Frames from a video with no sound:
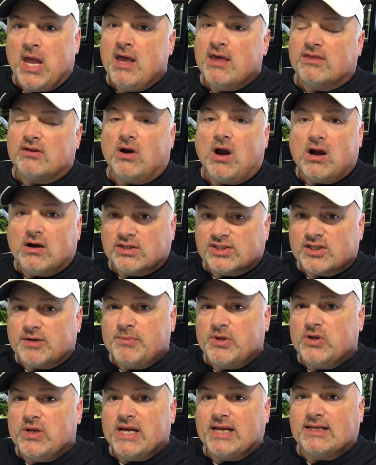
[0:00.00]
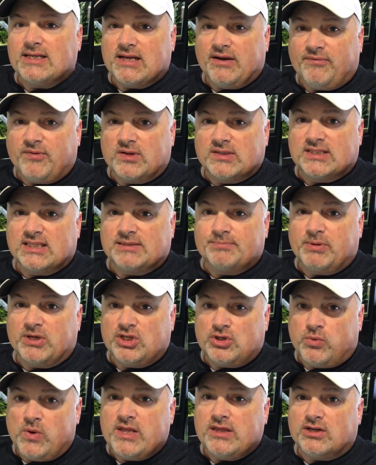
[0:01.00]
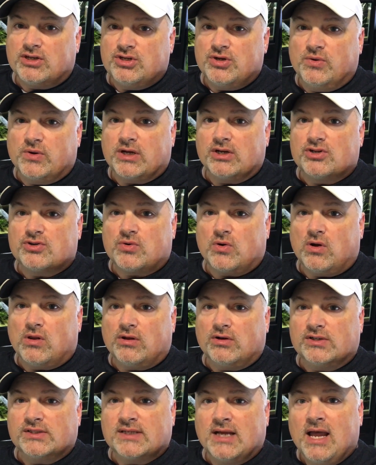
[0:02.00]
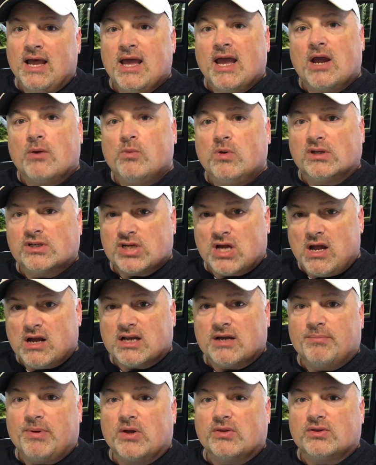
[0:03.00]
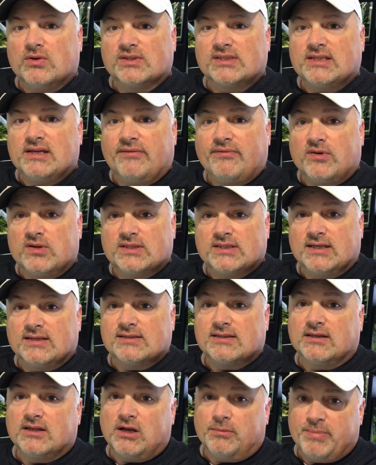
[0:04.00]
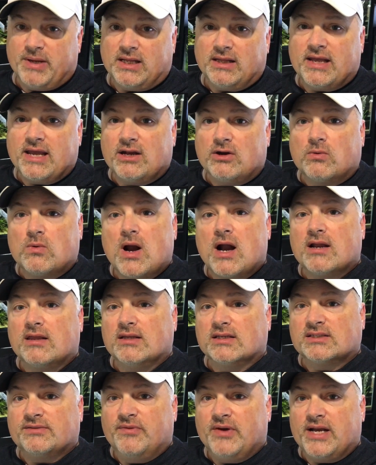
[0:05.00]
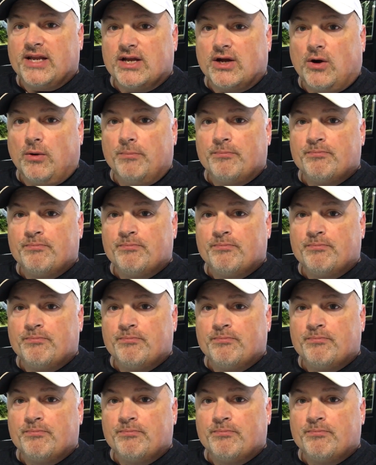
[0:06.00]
There are some unique differences between the two controllers, and we'll talk about those differences a little bit later on in this video.